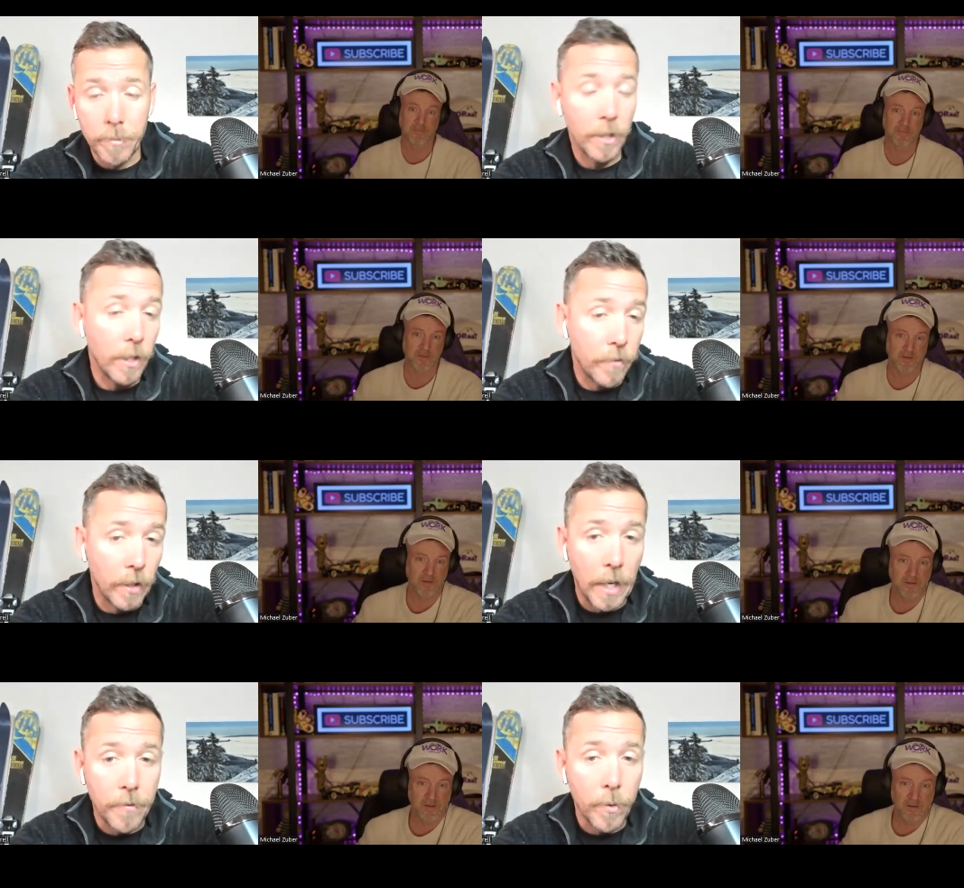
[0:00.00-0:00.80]
Speaker 1: to live the
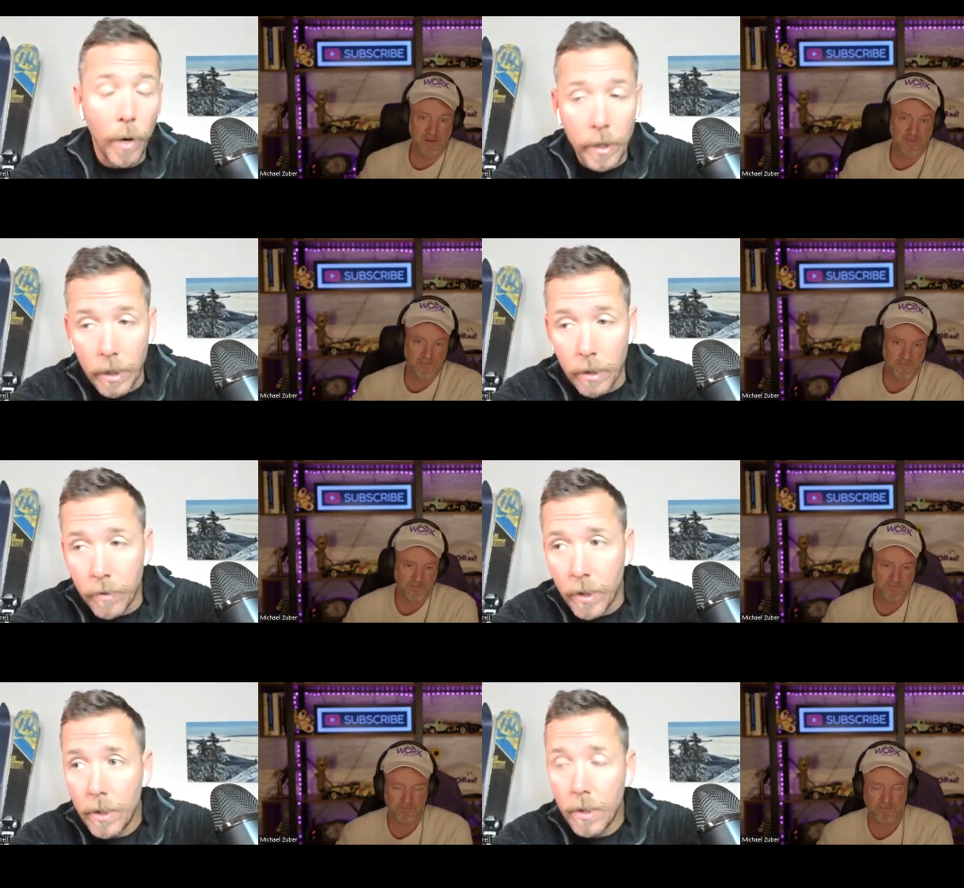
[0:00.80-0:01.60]
life you want to
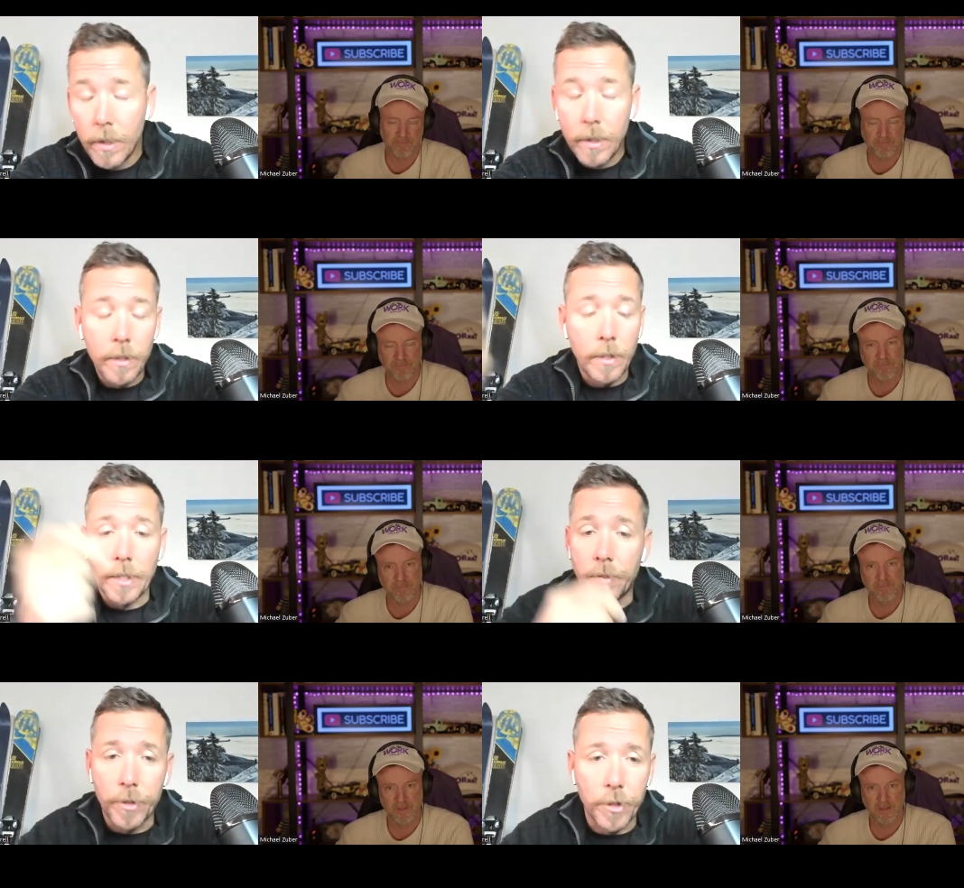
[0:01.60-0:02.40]
live.
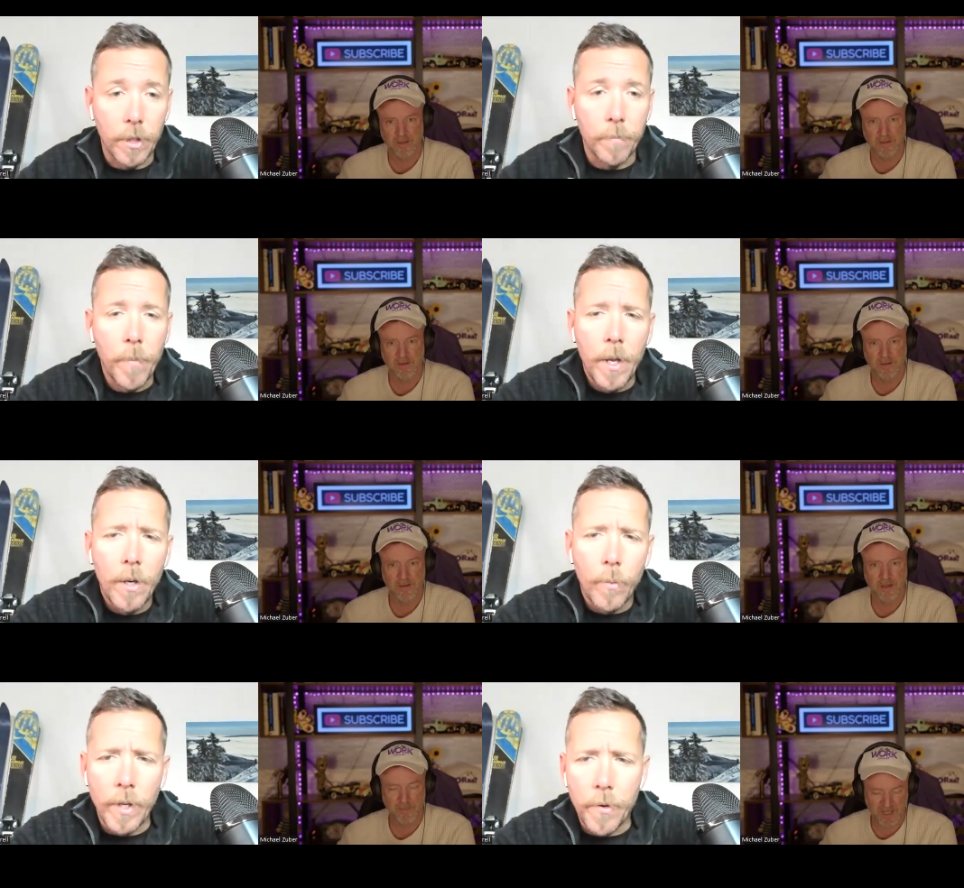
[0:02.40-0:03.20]
That's for sure.
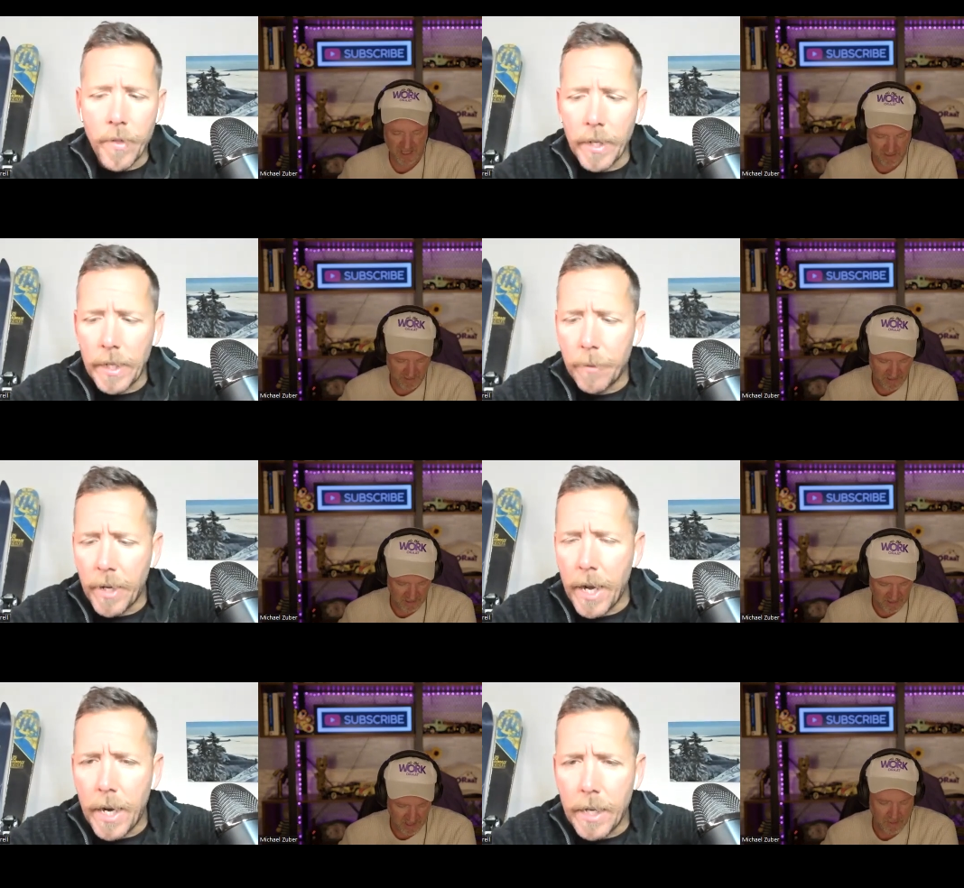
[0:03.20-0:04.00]
One other thing I, mean, think I
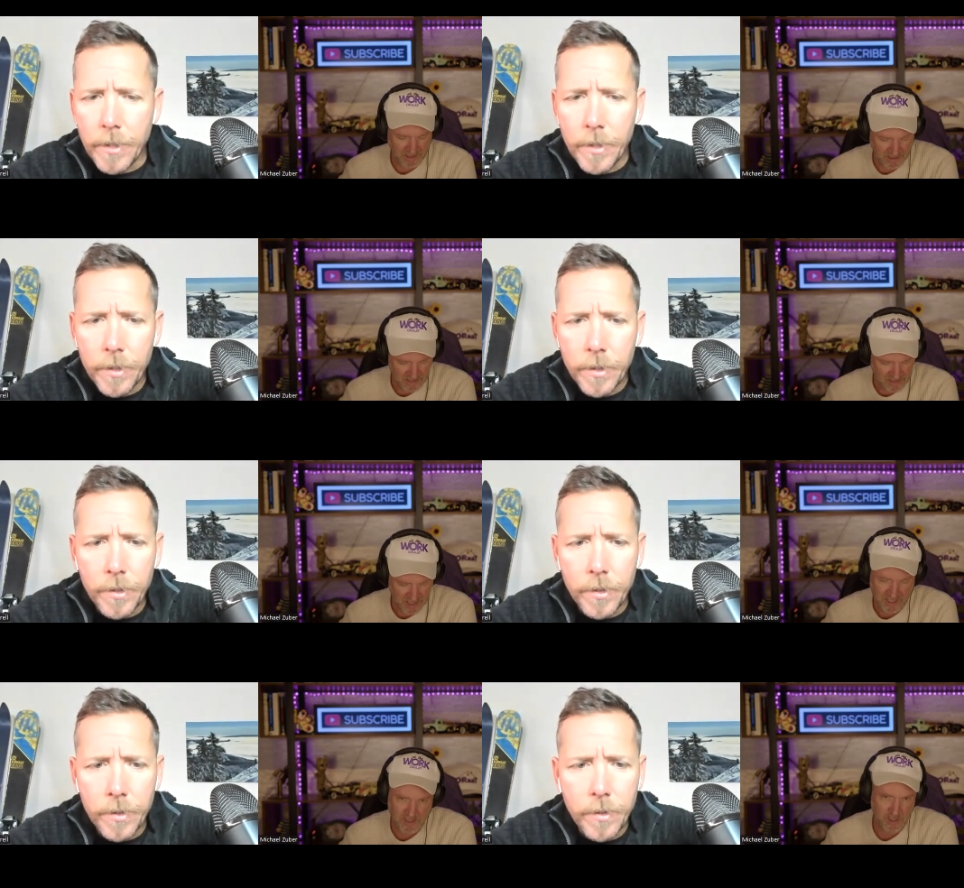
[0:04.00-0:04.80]
would about, add. Think about
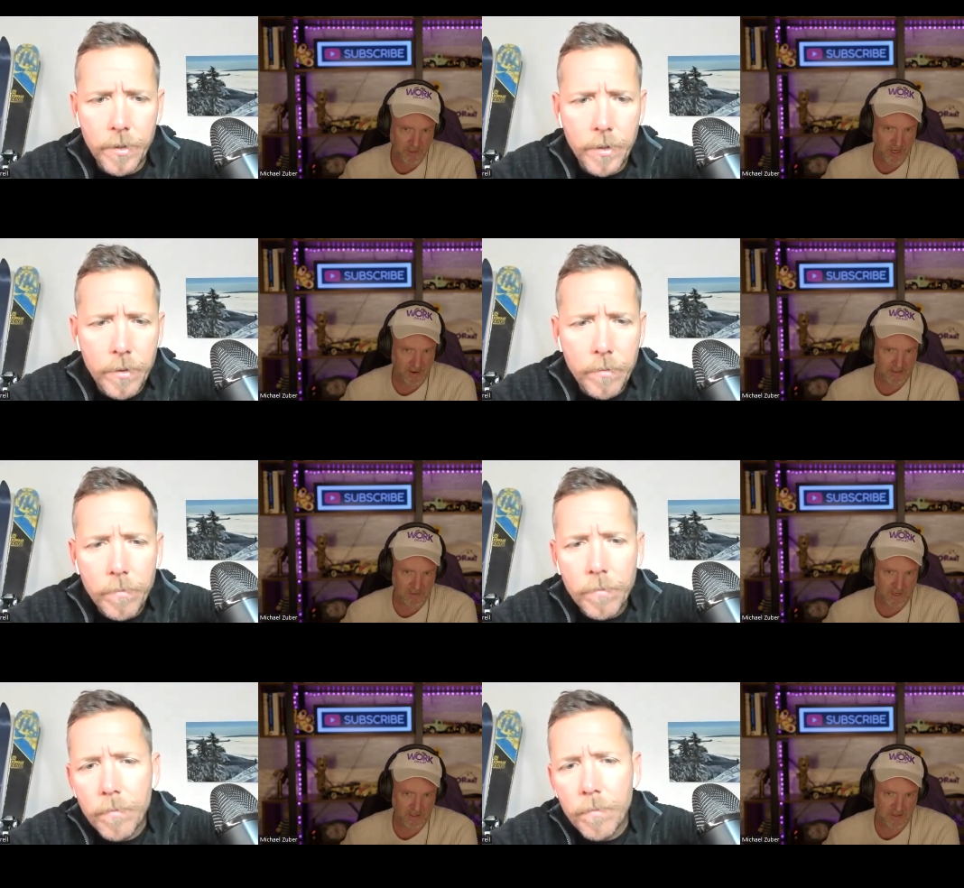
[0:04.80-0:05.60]
Speaker 2: that San Antonio
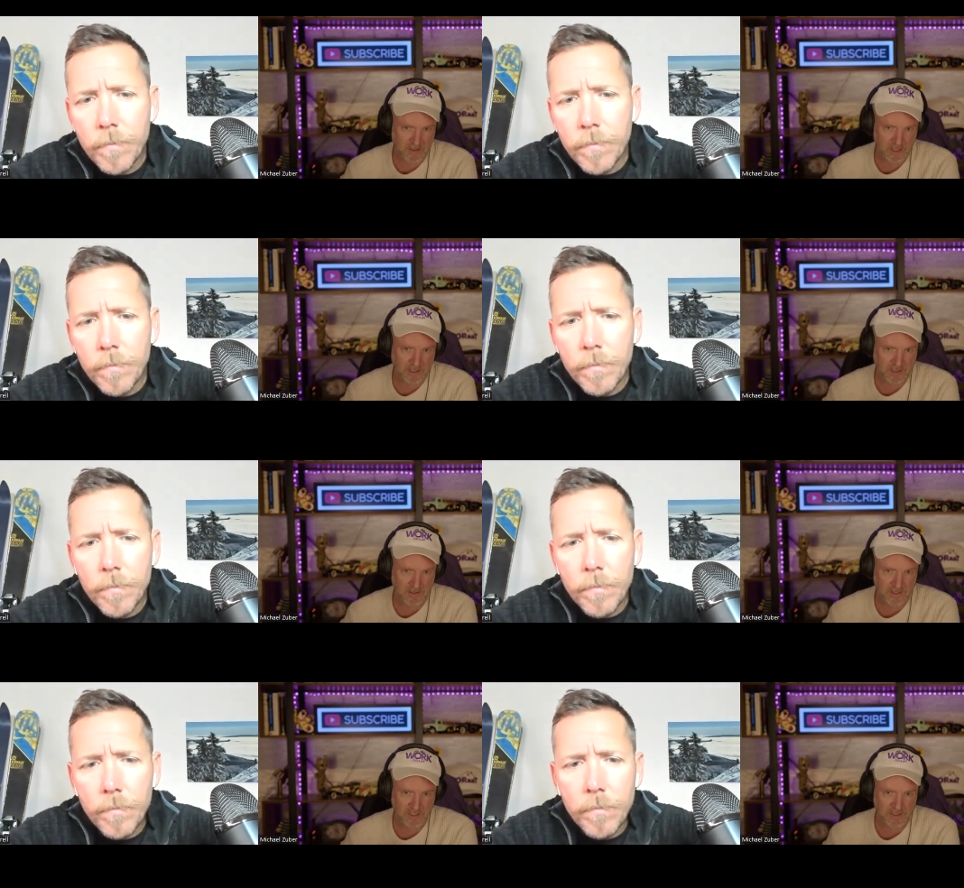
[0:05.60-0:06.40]
house, right?
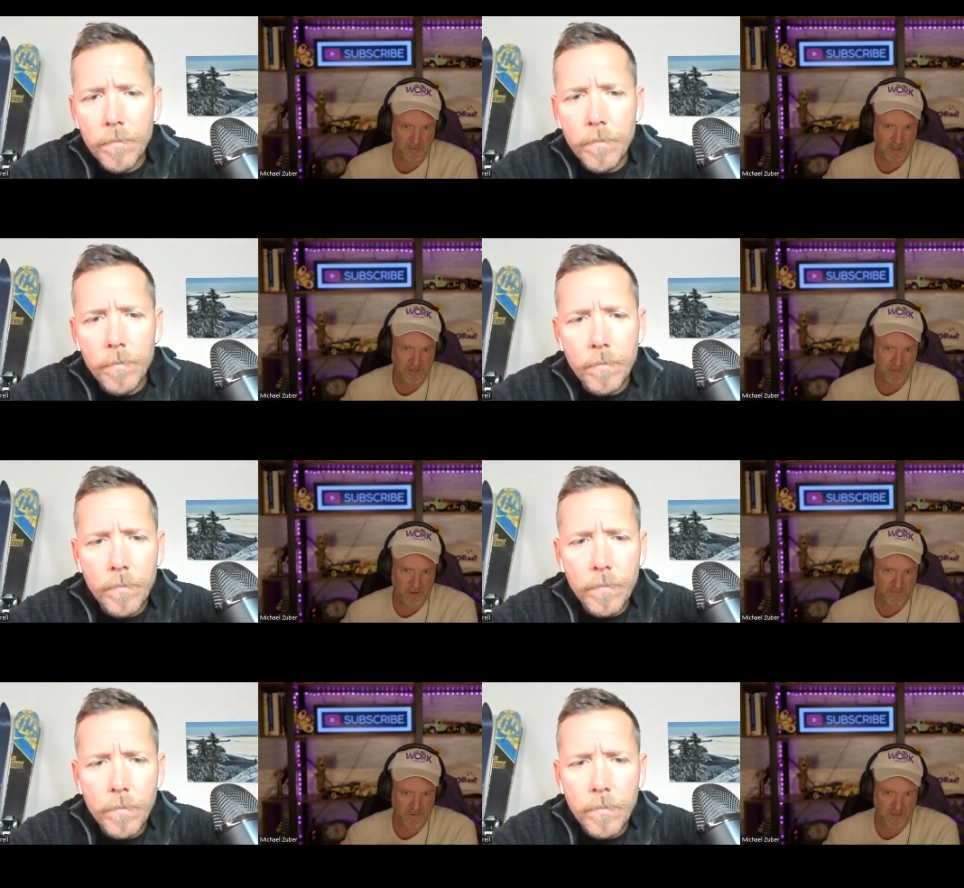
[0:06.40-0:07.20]
661
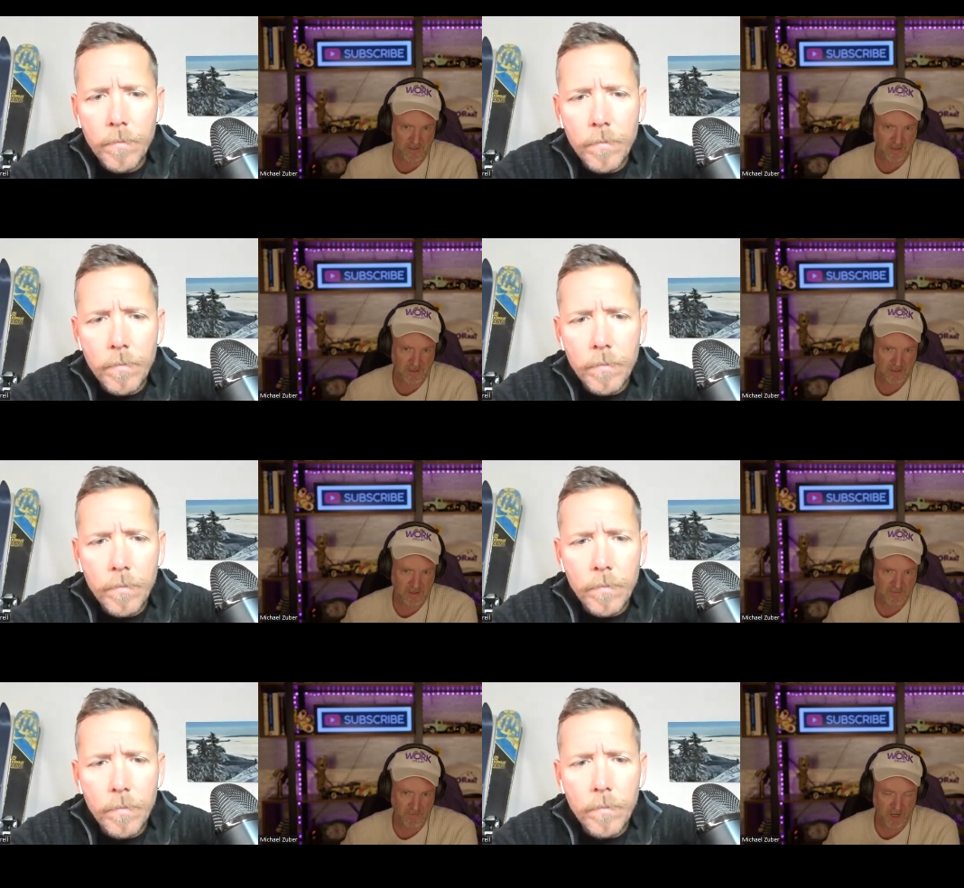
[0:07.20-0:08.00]
square feet,
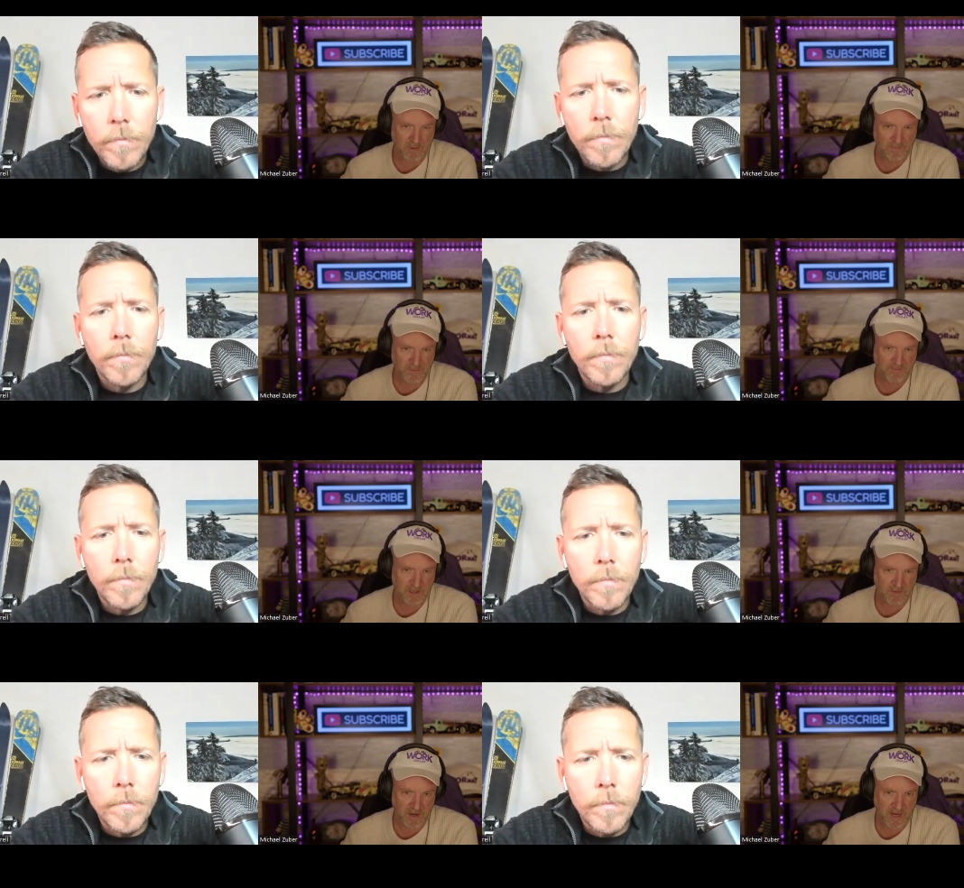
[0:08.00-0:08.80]
150